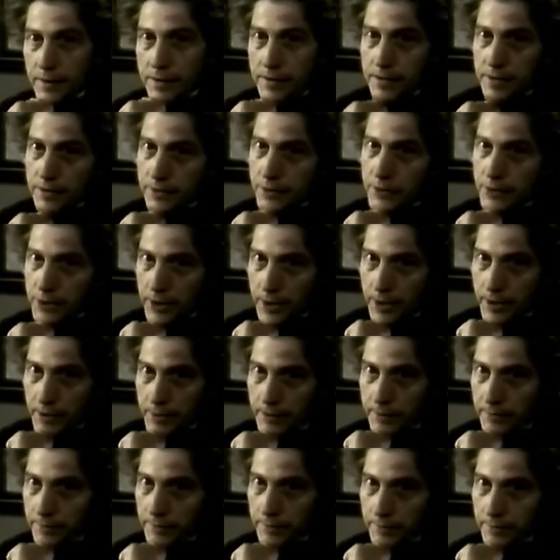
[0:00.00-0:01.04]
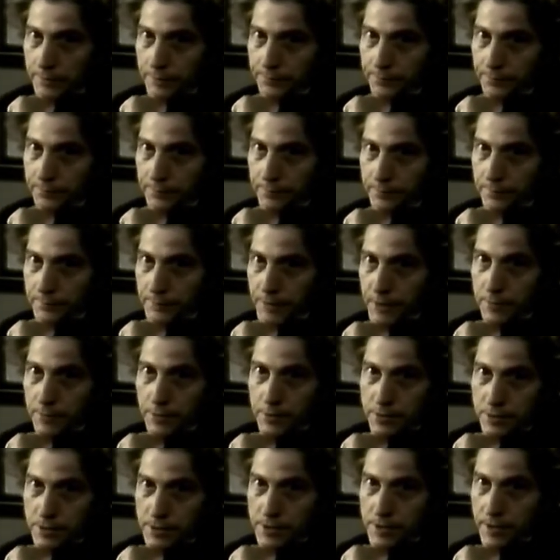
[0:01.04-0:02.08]
As a child, I
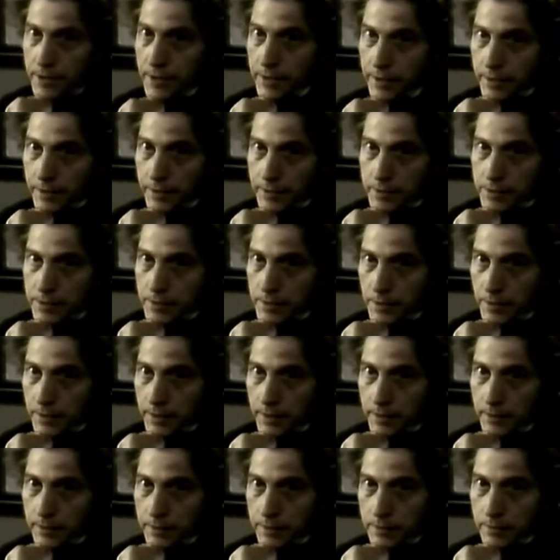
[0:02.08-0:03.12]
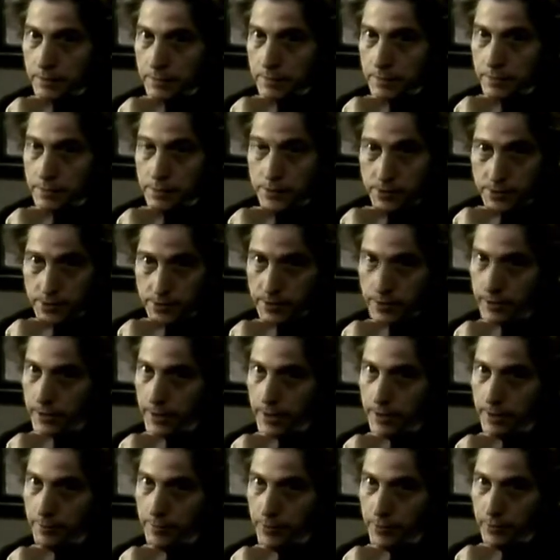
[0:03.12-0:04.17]
was seriously and
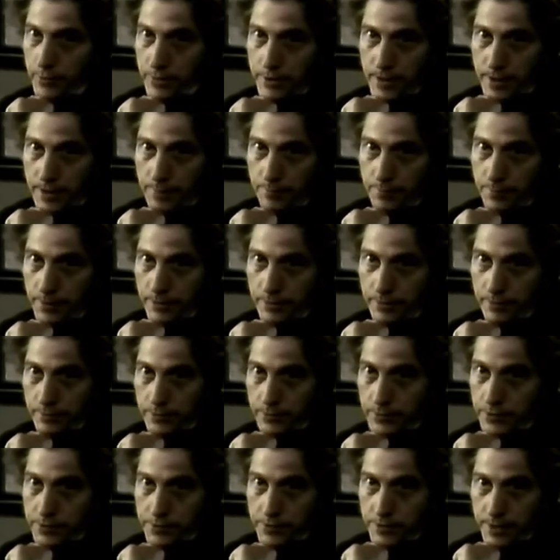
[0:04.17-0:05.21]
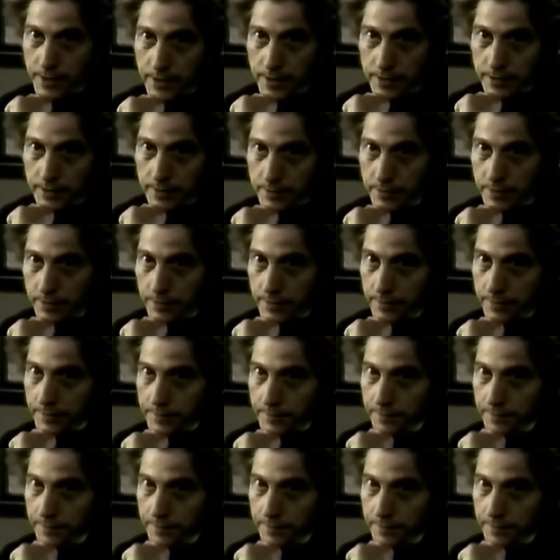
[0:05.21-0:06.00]
sternly brought up in Christianity.